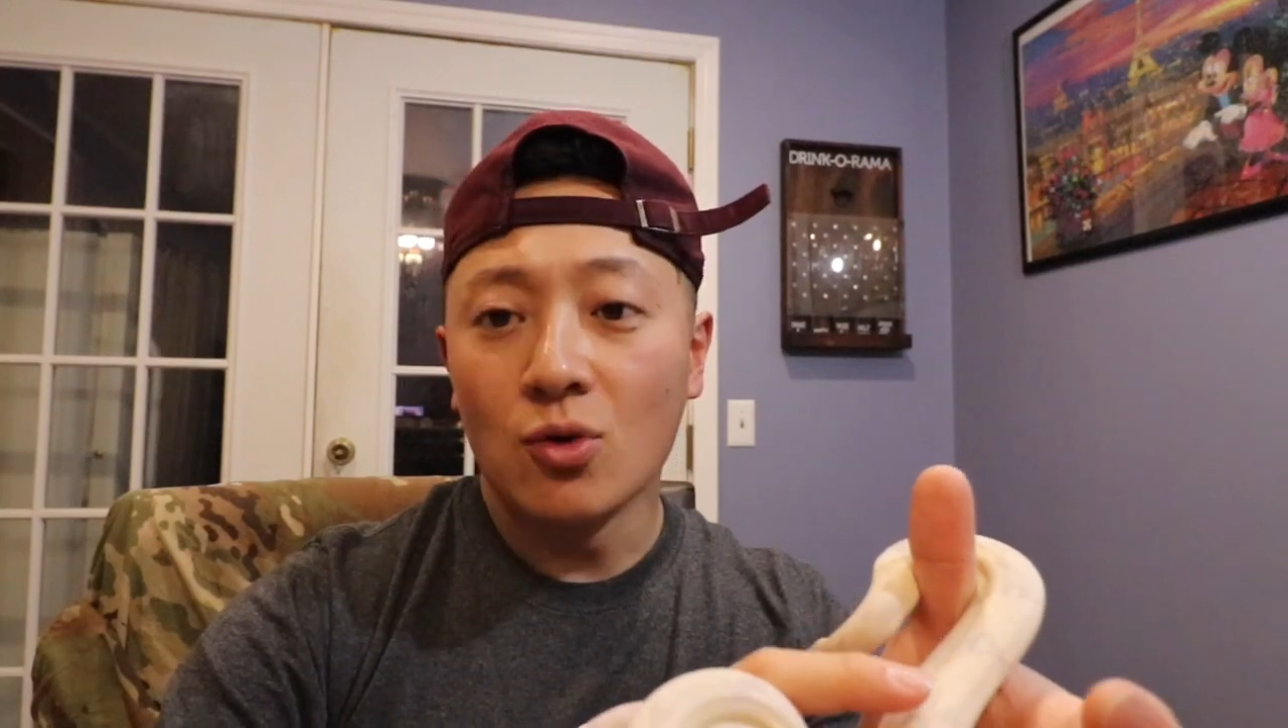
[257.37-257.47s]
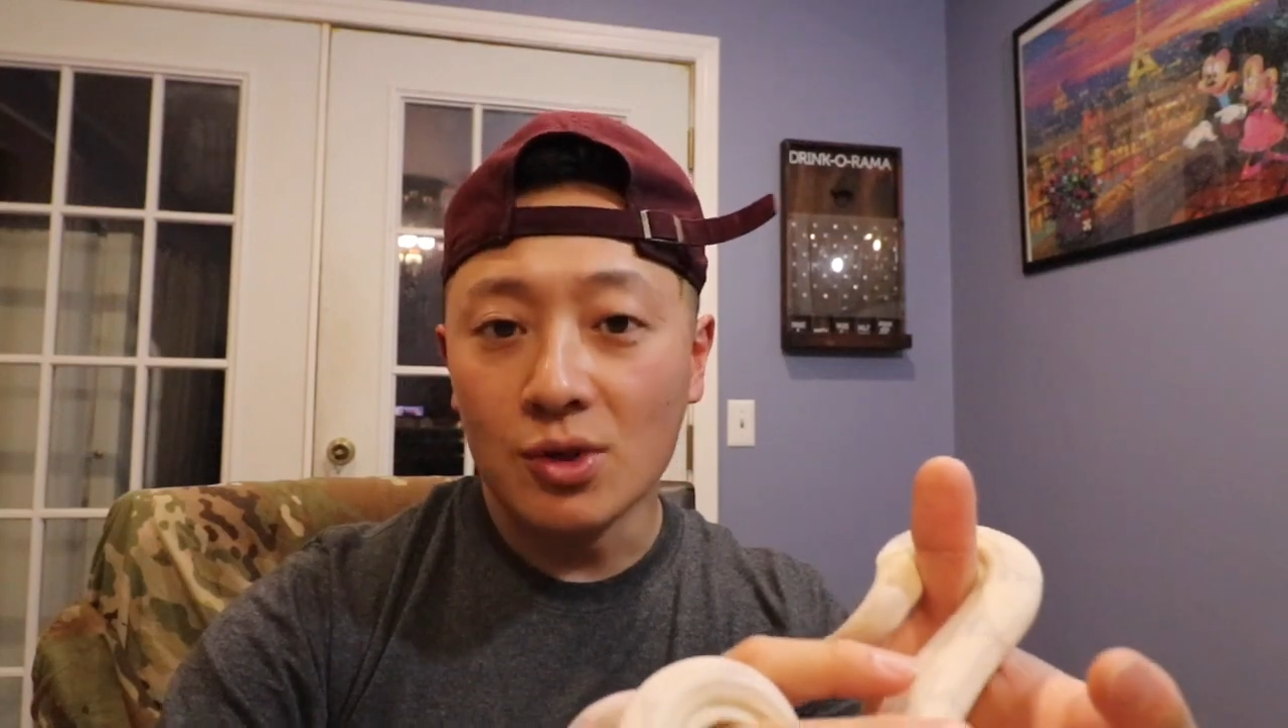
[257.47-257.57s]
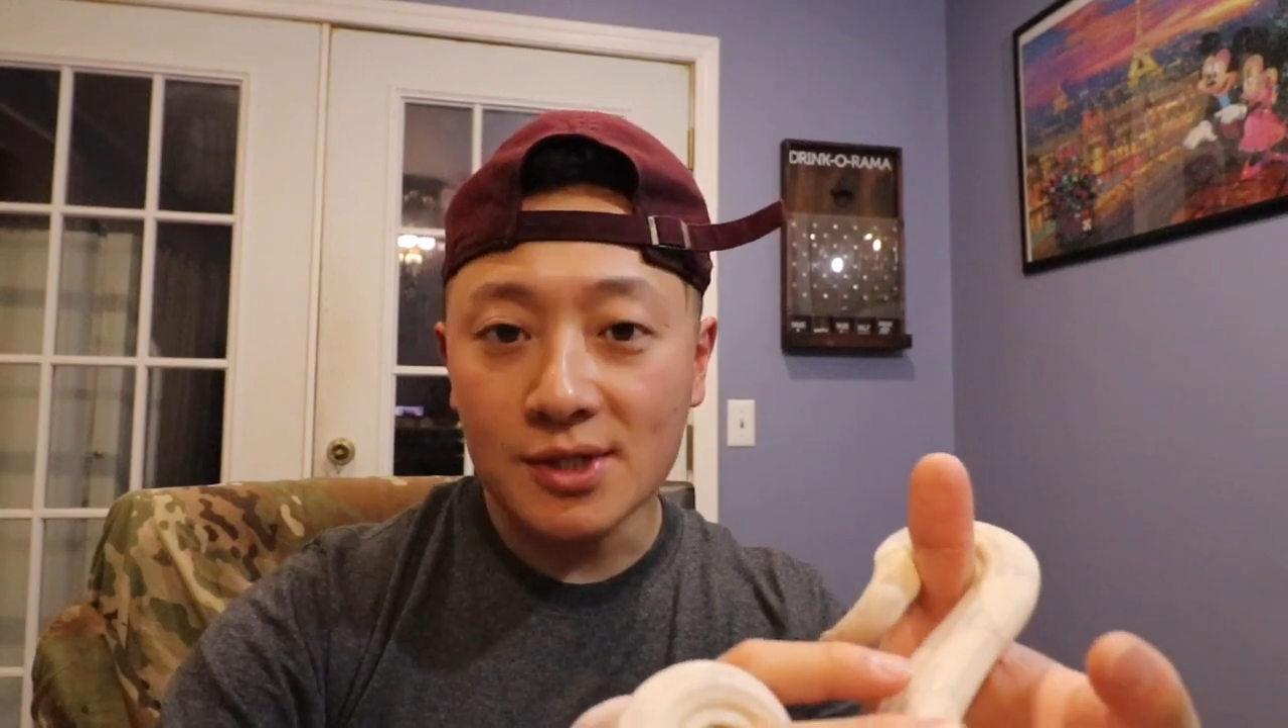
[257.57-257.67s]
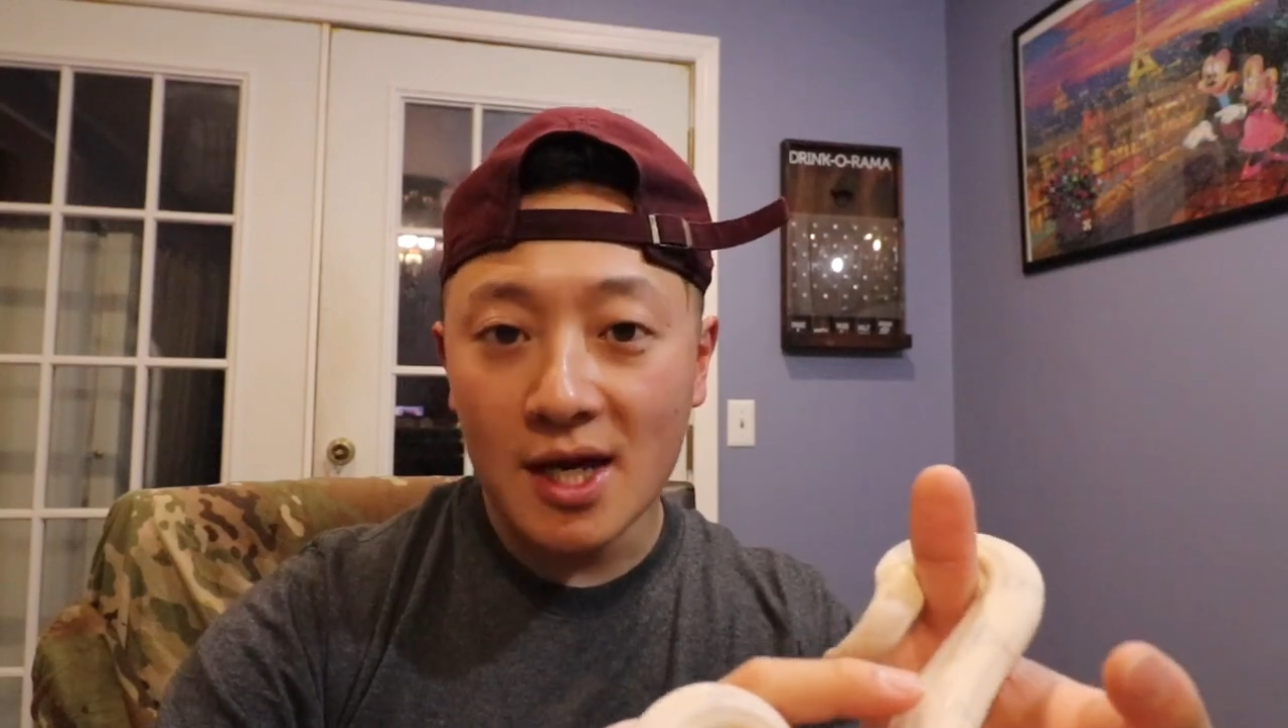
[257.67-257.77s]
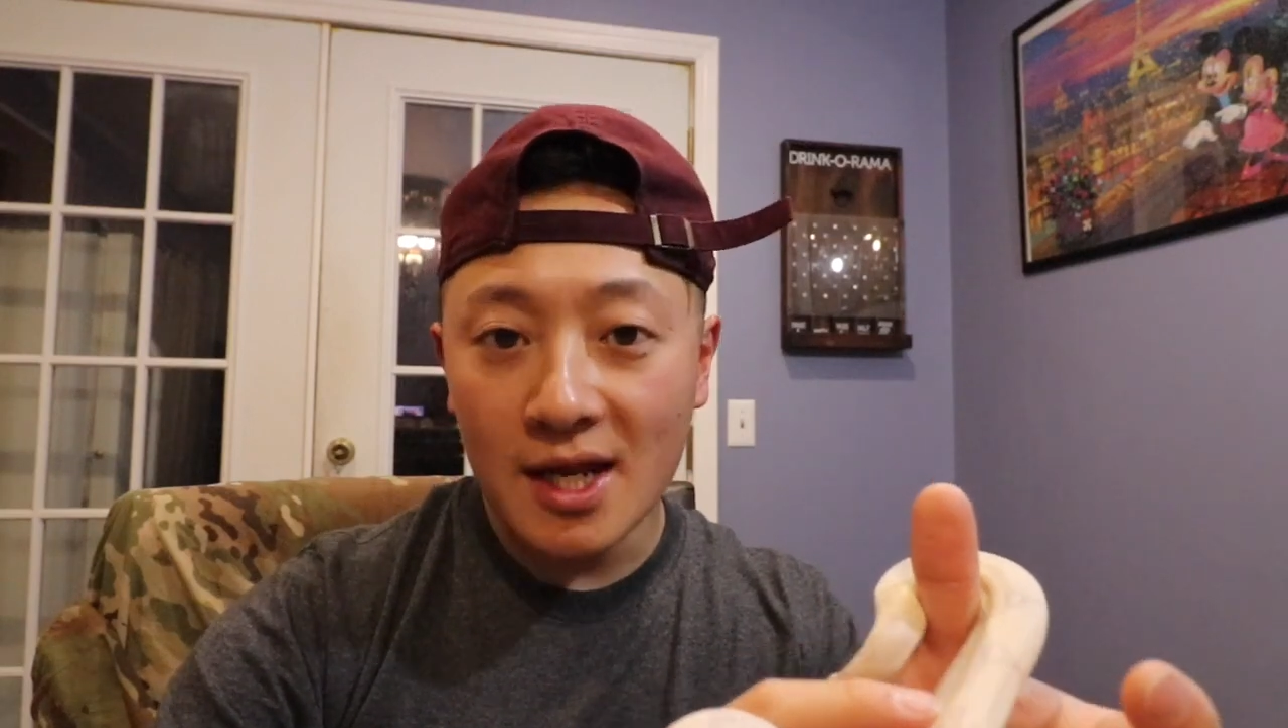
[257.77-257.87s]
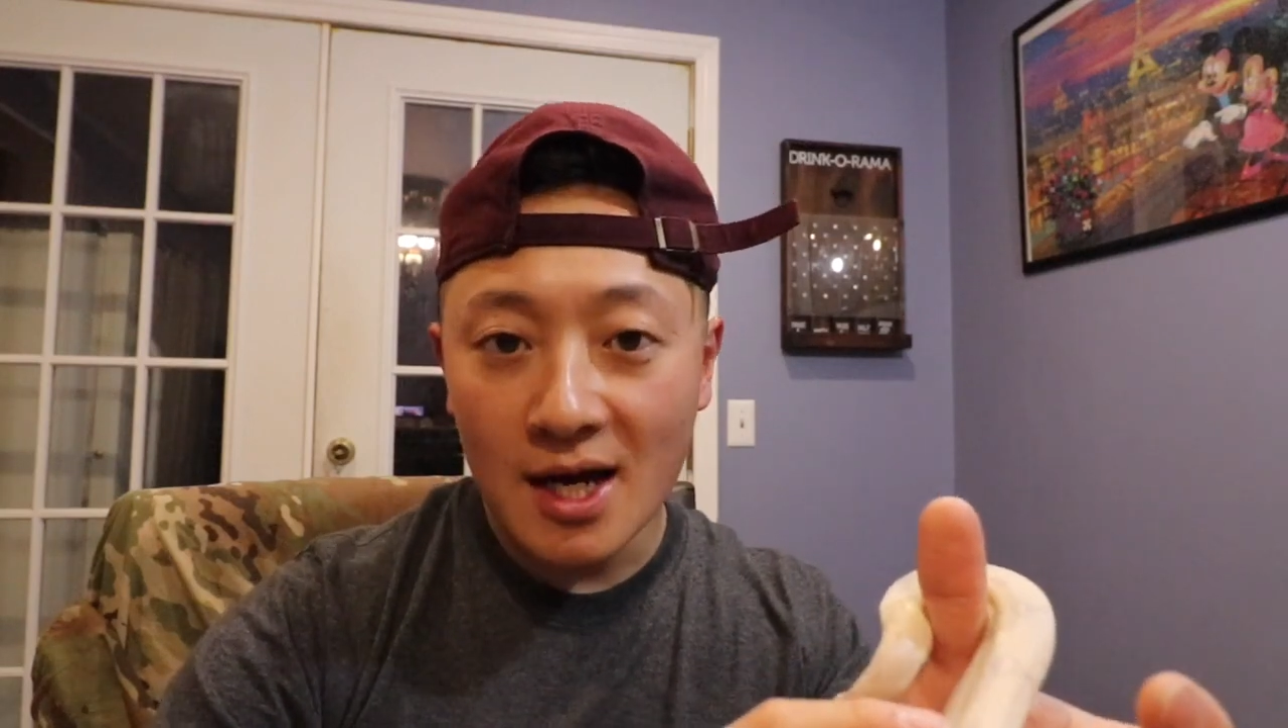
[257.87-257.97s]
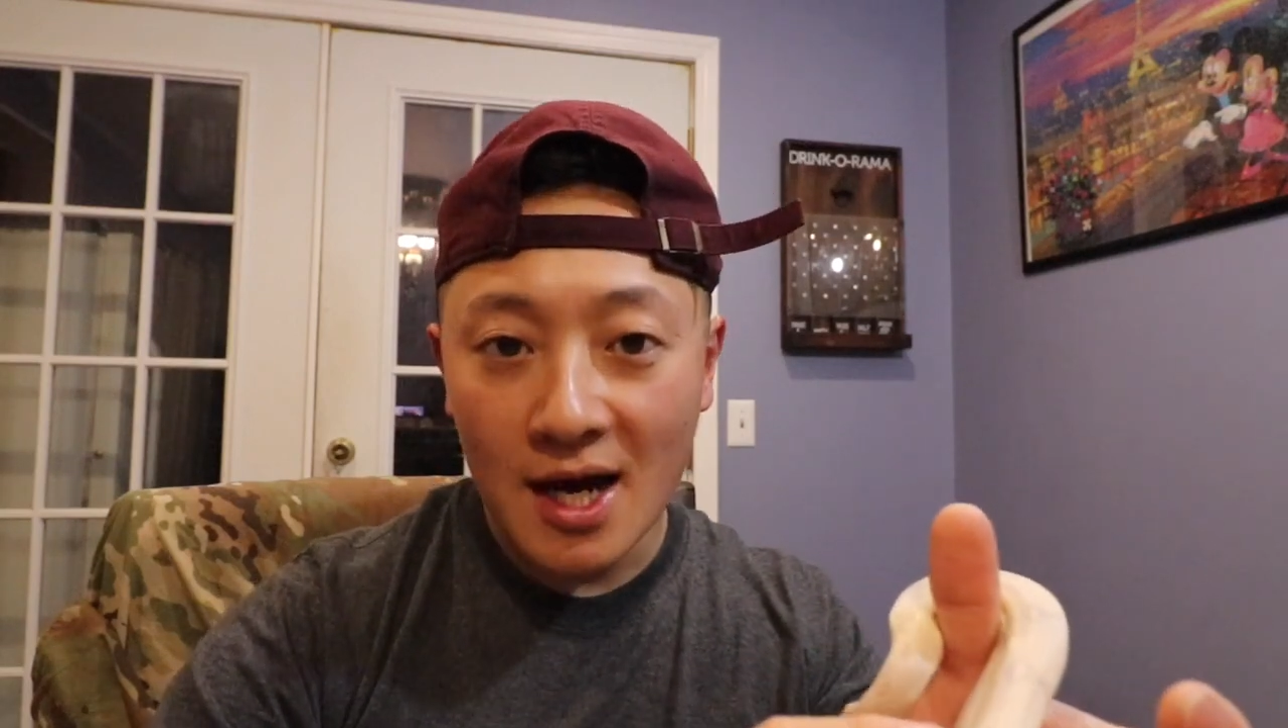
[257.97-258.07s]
course I had to